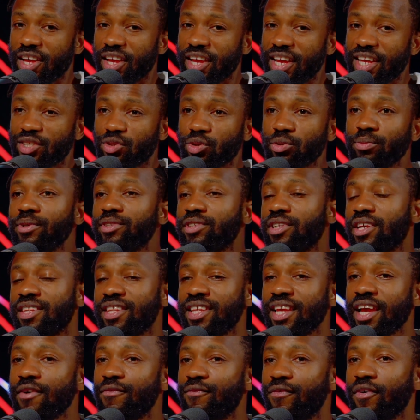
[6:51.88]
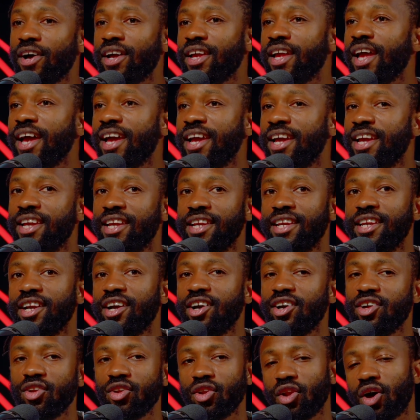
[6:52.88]
it's almost like the FIA,
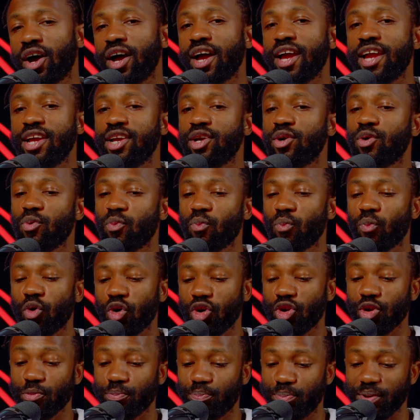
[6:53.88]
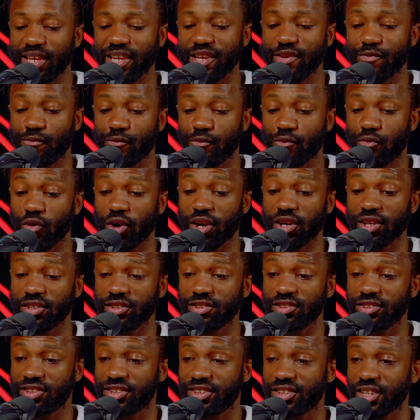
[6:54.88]
want to be front
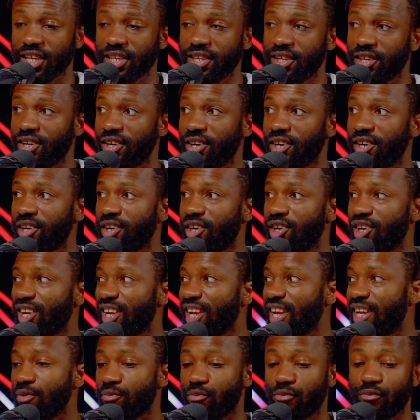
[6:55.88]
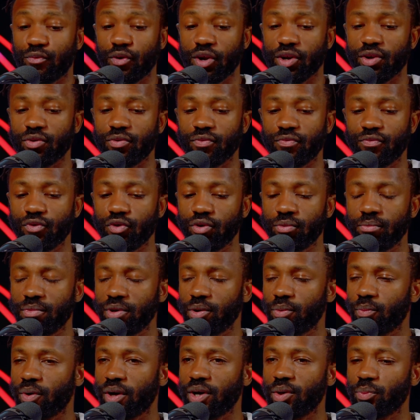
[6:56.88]
and center in front of
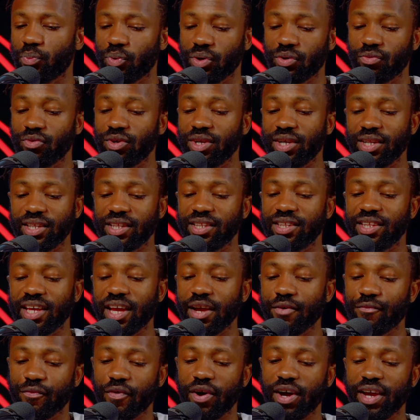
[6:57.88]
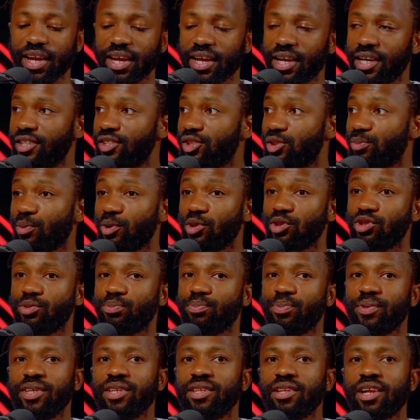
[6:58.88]
Formula One, when really the FIA are supposed to
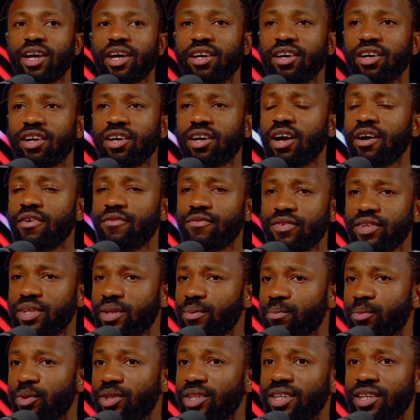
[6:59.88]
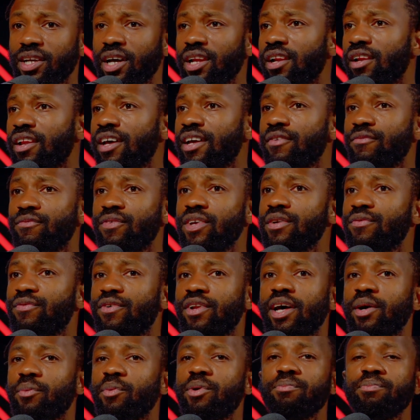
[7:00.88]
be a governing body, kind of like FIFA.
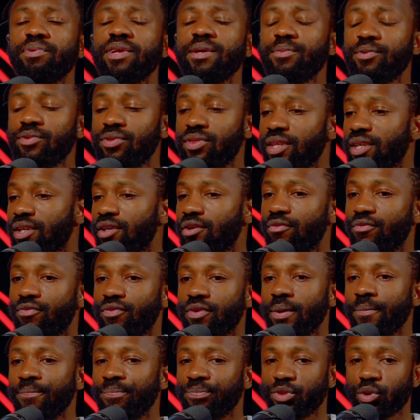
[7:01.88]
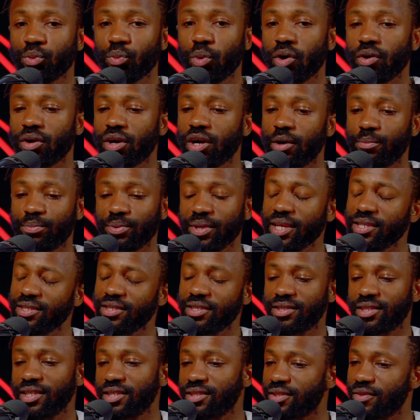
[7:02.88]
Like, when people think of the World Cup, yes,
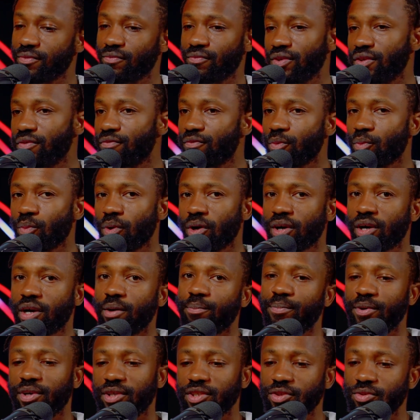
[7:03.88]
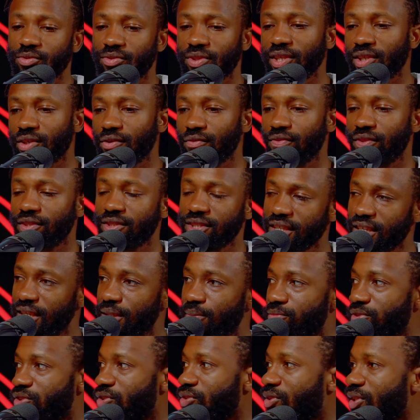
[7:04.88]
it says the FIFA World Cup, but you think of the
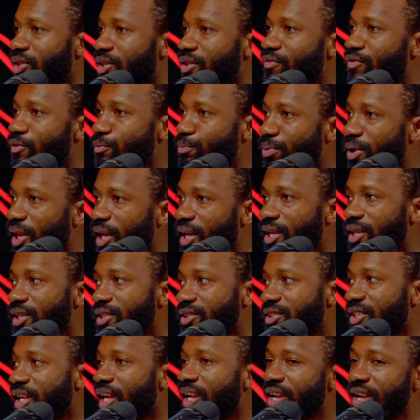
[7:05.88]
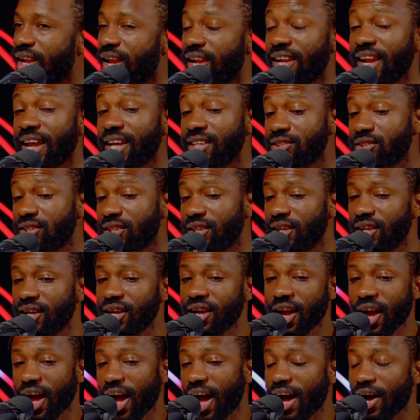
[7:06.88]
teams, you think of the players, and that's
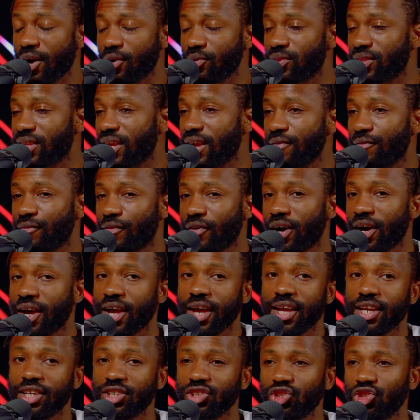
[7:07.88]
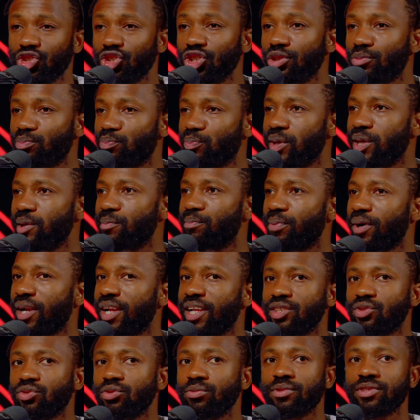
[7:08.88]
how the FIA should be. But
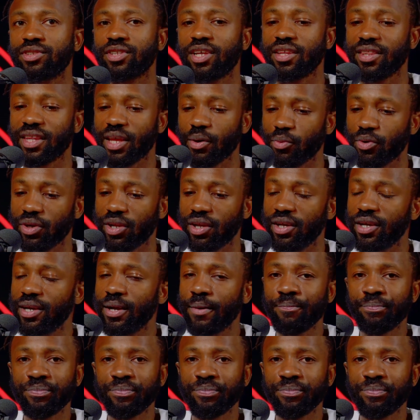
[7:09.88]
it's almost like they want